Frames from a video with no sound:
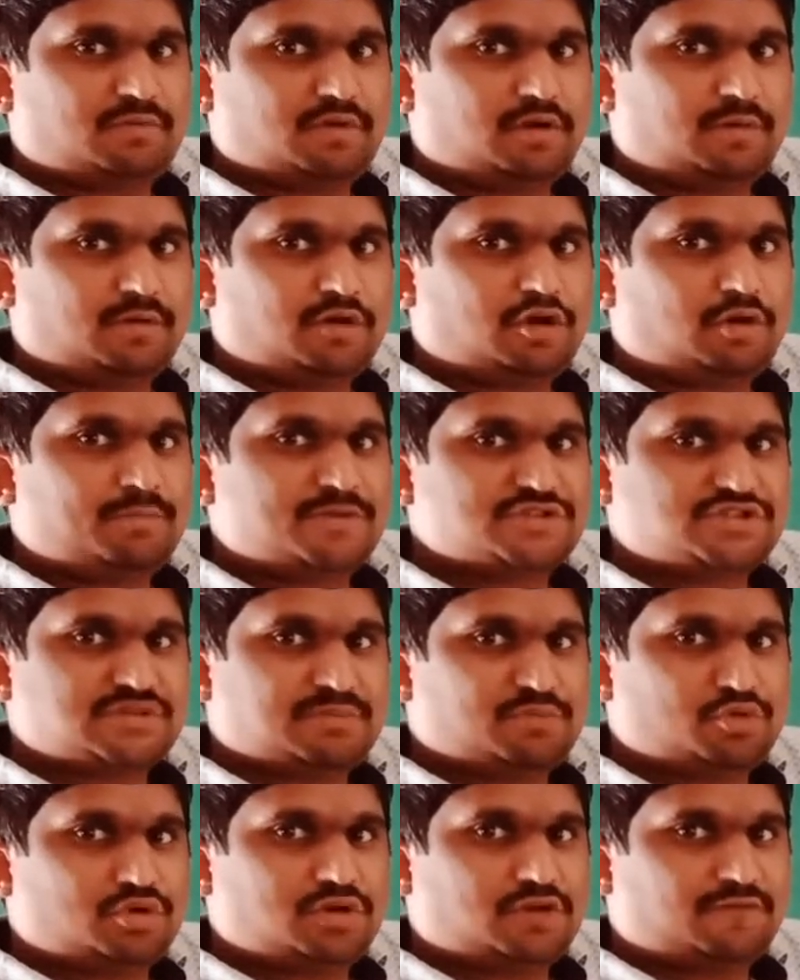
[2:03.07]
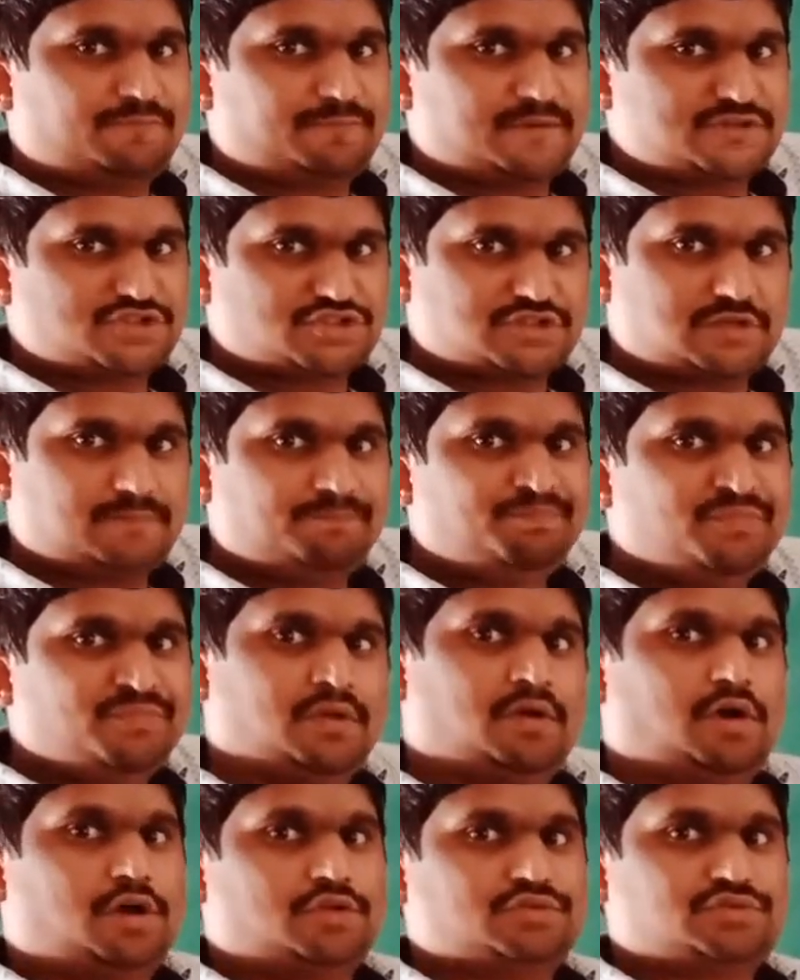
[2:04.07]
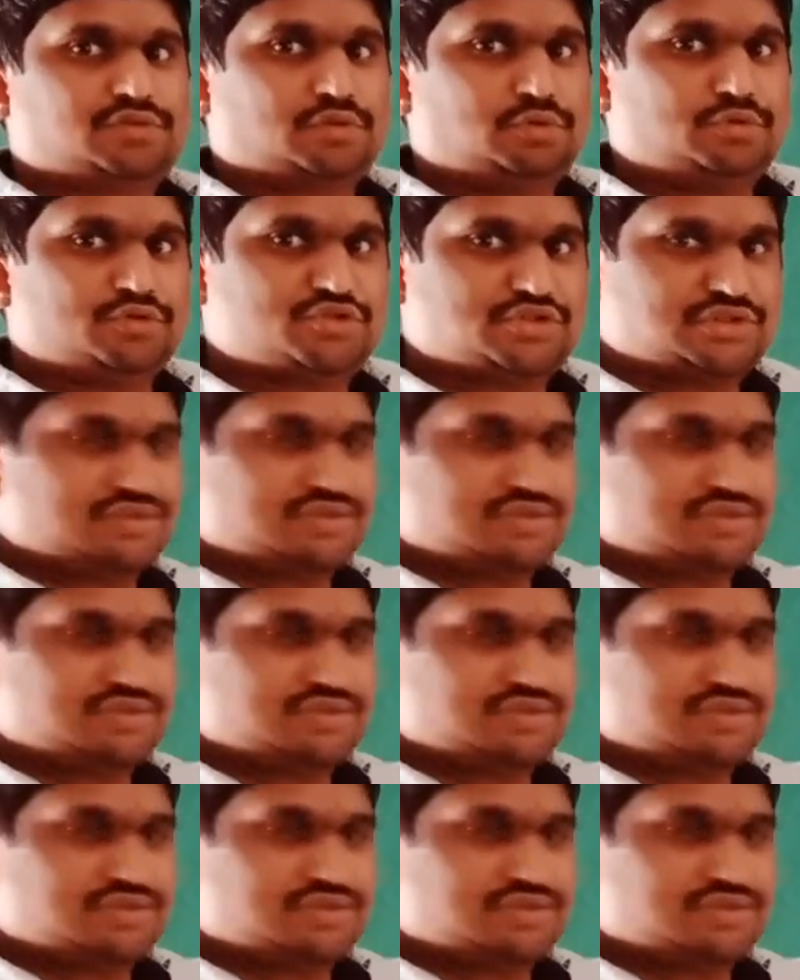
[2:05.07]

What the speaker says: or how much amount of pressure on solution